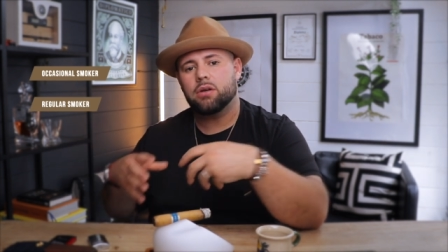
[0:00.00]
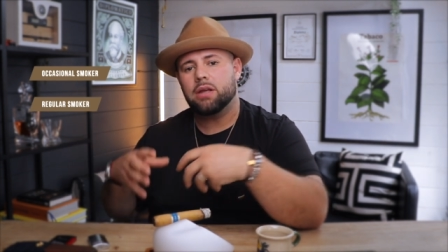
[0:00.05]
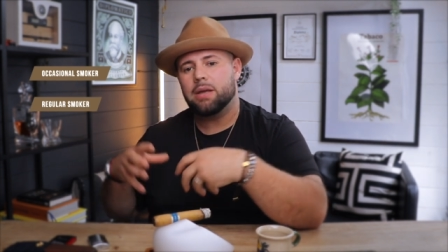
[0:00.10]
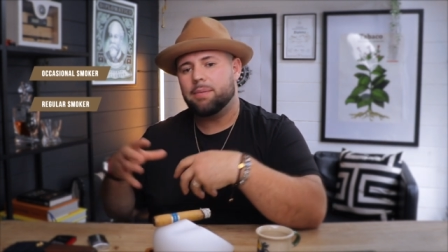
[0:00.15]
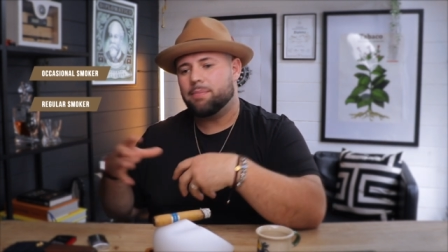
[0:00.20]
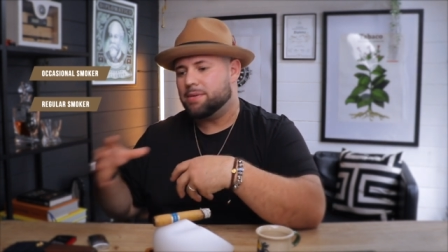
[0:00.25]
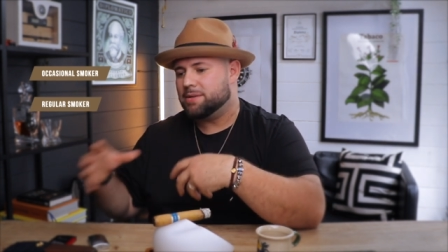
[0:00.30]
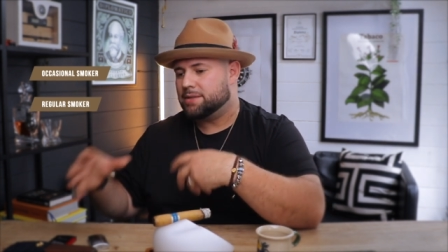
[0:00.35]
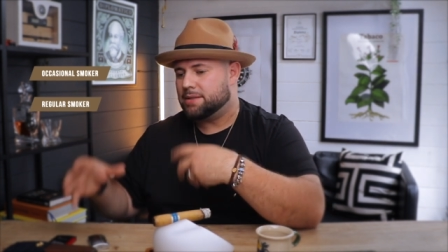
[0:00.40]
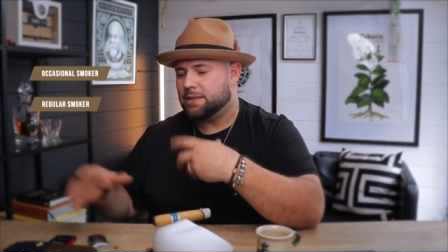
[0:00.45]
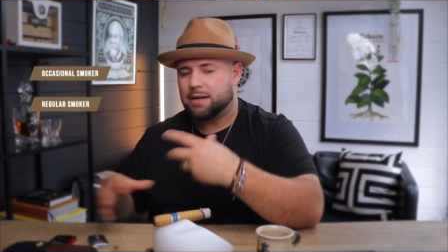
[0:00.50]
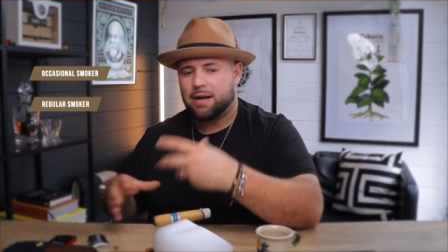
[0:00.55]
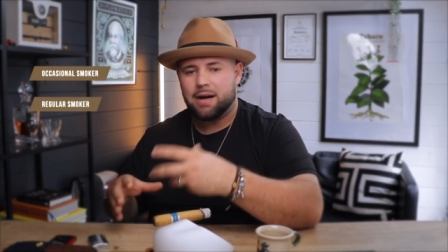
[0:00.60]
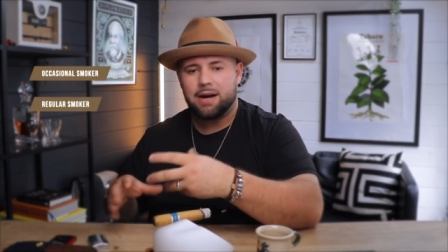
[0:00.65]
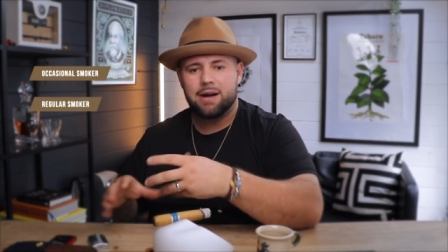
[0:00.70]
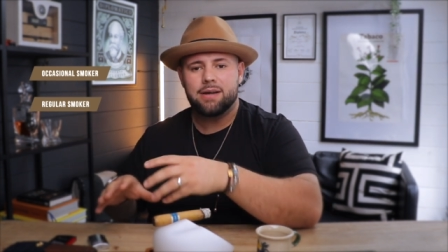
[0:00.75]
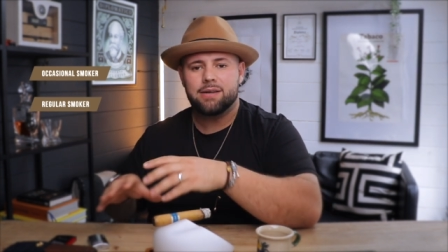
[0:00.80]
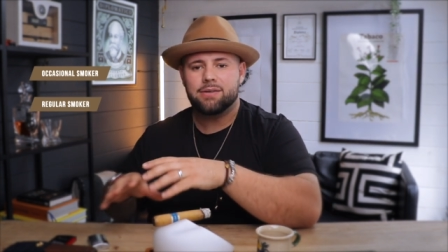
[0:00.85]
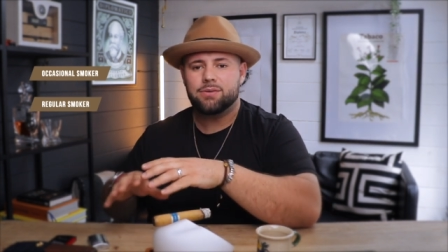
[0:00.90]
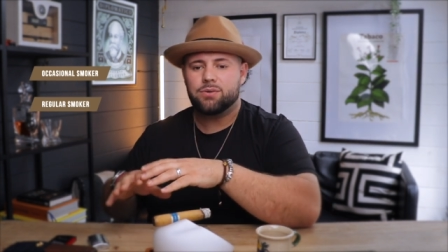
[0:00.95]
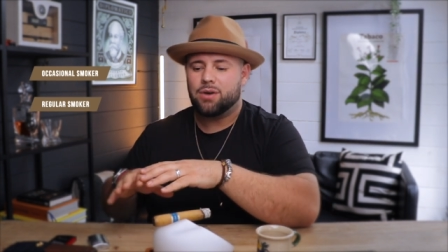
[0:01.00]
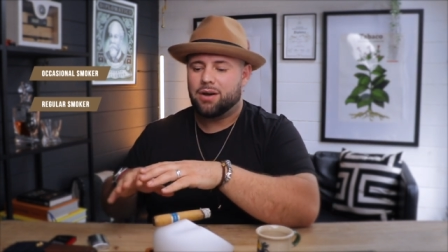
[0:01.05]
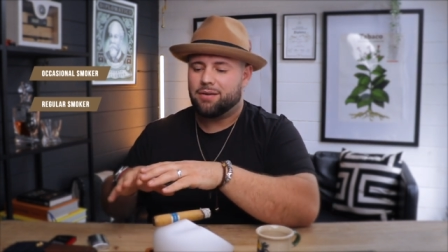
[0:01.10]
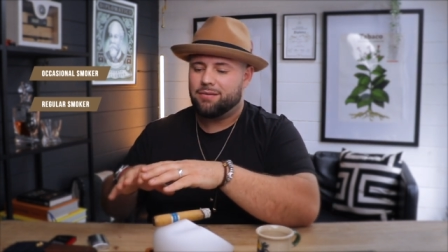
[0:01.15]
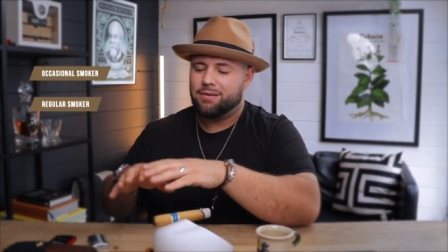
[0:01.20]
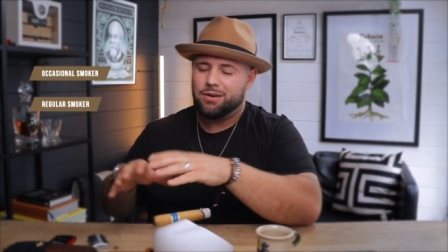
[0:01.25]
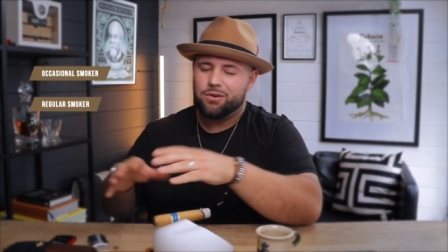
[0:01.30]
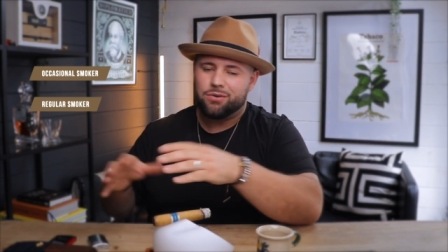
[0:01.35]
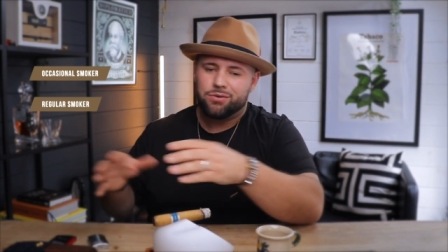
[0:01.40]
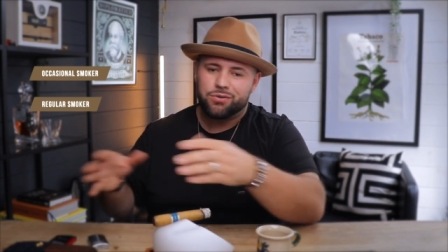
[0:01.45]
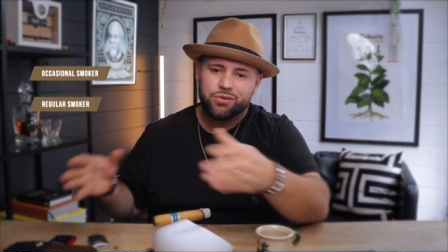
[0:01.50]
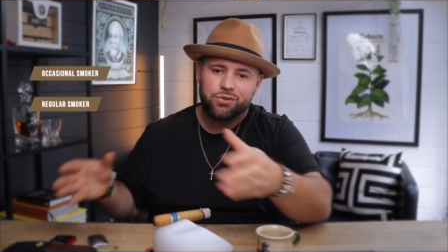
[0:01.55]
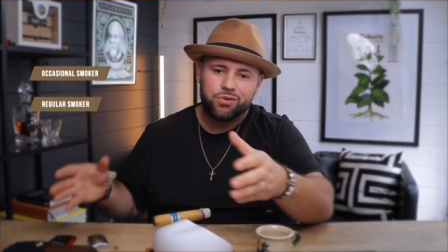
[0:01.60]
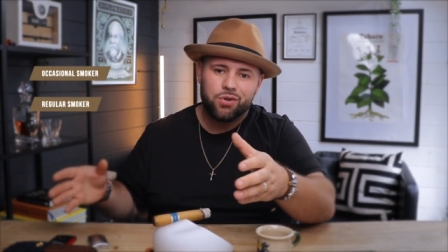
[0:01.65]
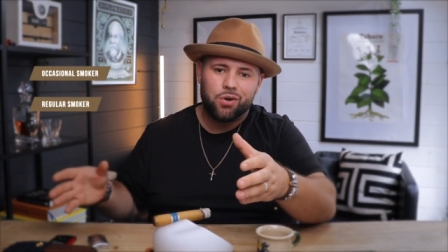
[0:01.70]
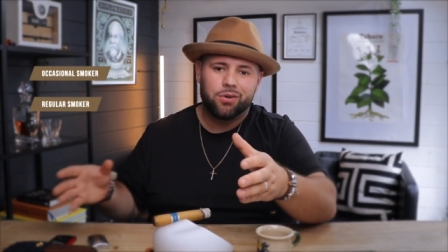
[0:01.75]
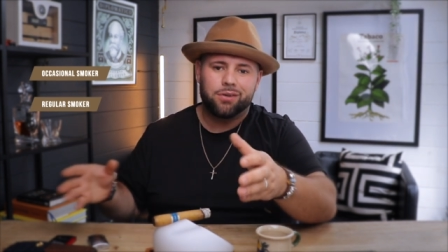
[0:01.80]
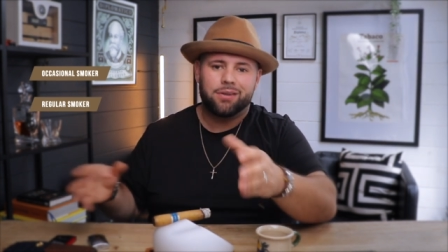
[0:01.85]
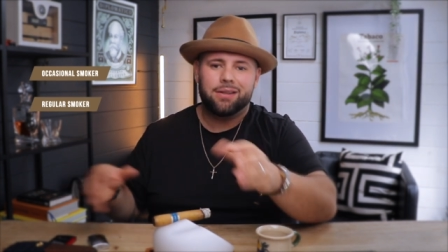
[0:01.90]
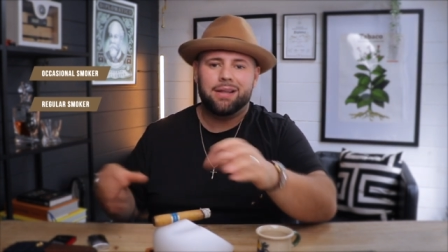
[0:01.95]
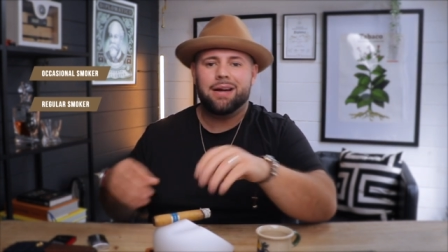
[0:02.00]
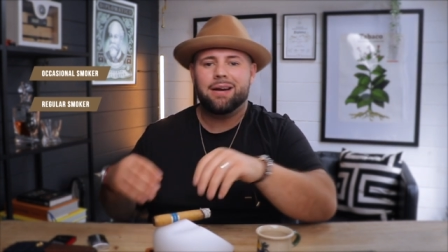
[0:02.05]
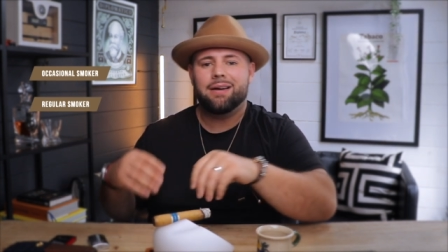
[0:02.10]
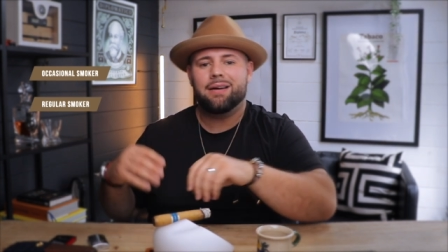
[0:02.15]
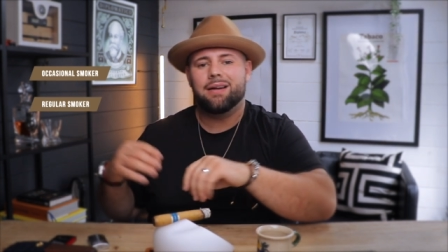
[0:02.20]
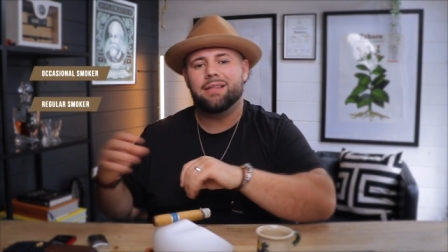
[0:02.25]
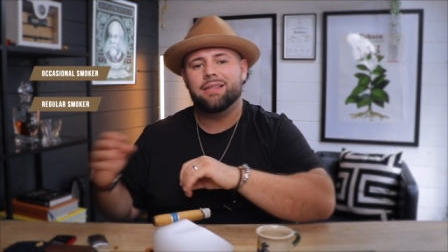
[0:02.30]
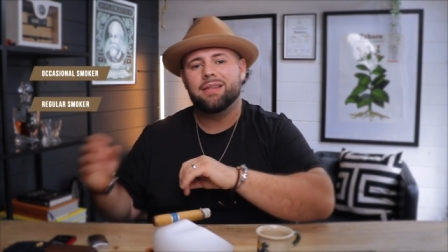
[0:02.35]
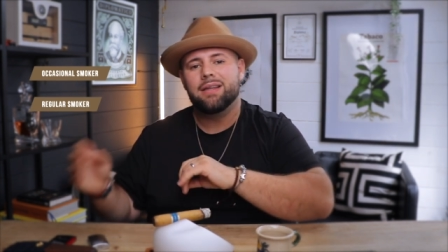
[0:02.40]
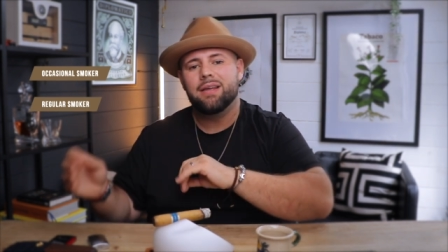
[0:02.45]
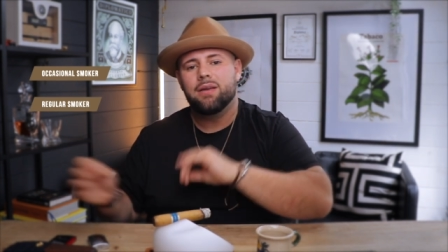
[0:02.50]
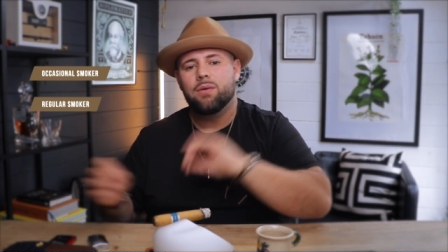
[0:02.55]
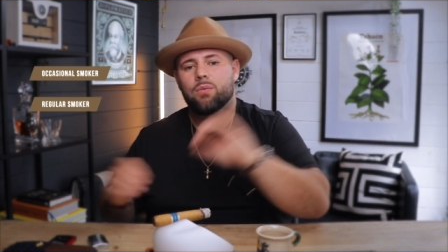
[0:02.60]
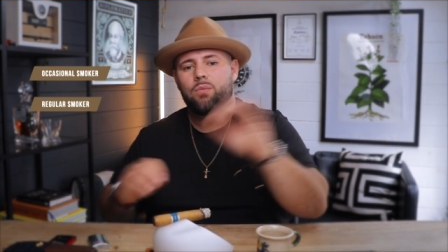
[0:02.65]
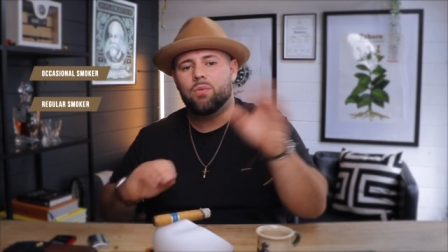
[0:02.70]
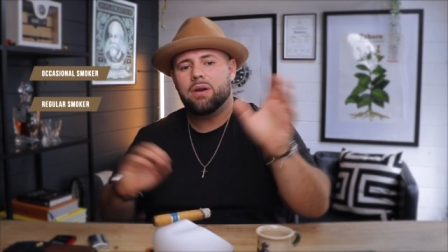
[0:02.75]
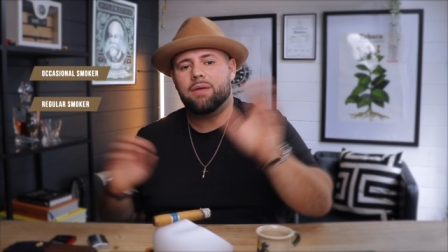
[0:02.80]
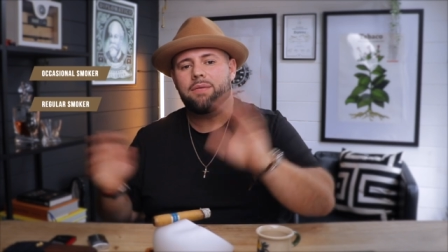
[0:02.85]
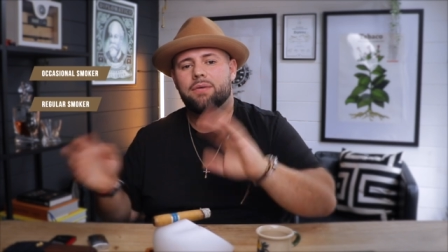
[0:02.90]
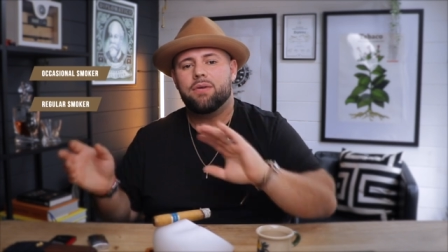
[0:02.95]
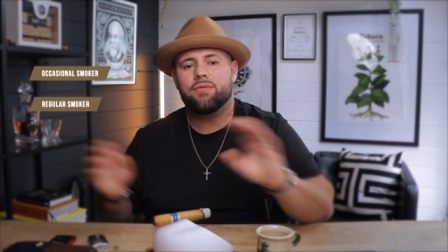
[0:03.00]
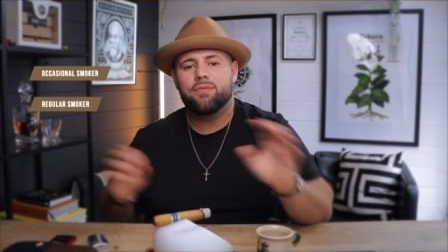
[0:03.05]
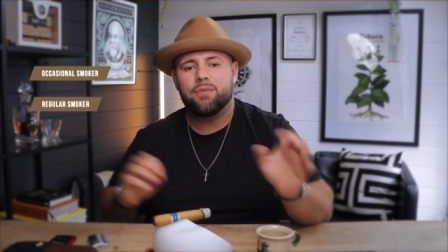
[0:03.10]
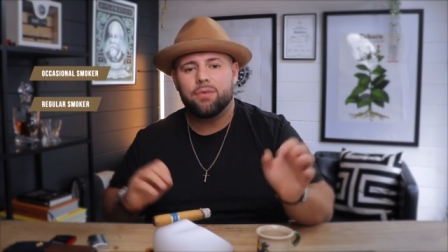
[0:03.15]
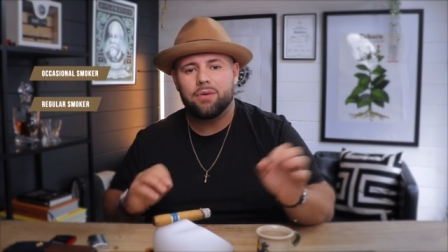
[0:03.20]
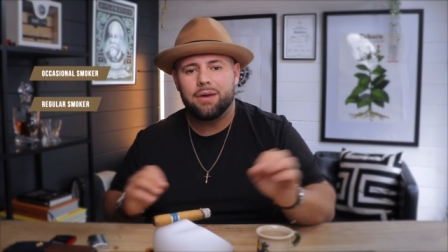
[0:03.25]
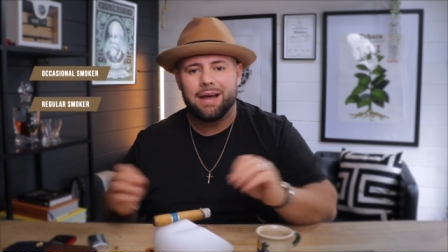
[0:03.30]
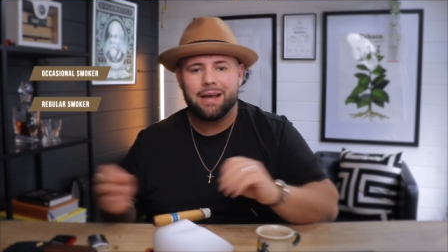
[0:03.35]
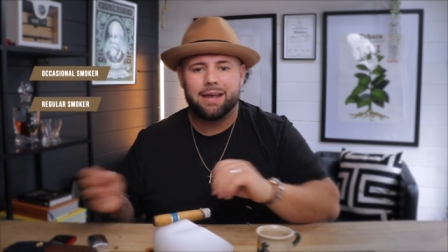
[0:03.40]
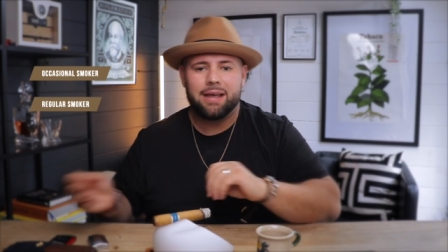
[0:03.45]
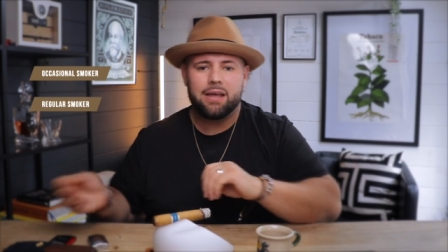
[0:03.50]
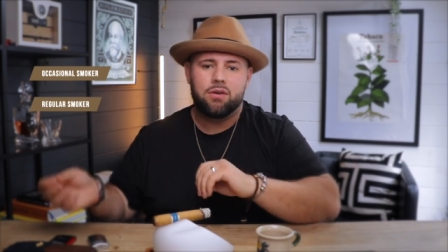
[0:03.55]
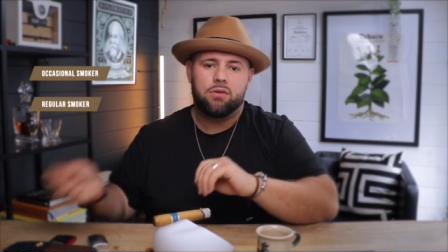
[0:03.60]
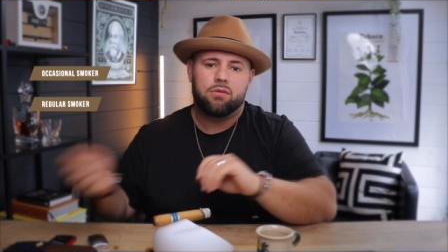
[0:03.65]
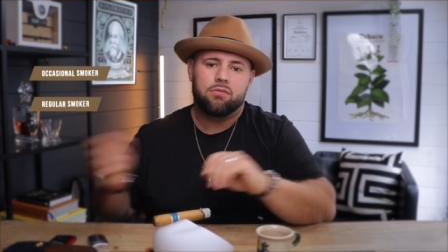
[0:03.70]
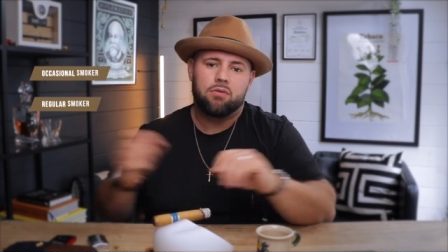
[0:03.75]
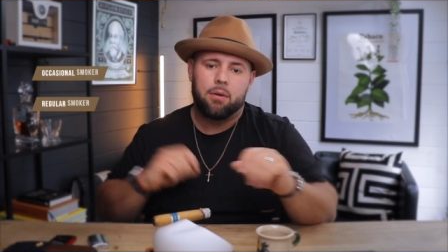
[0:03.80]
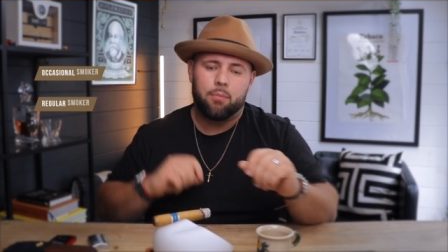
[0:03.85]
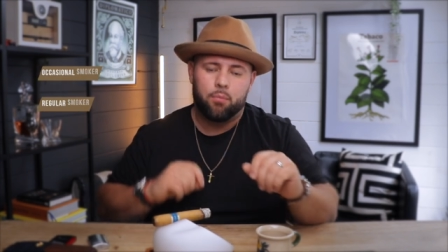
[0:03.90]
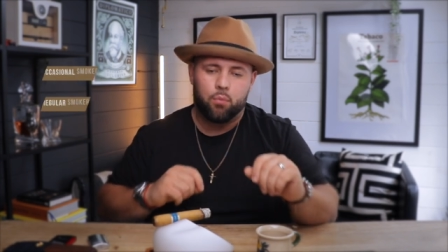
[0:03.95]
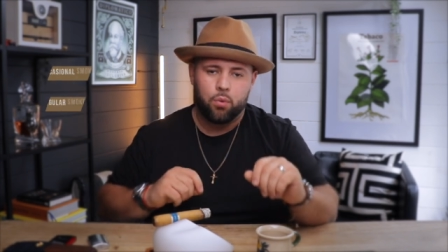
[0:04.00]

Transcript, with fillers: keeping cigars, you have a little stock there, and whenever you feel like it, you grab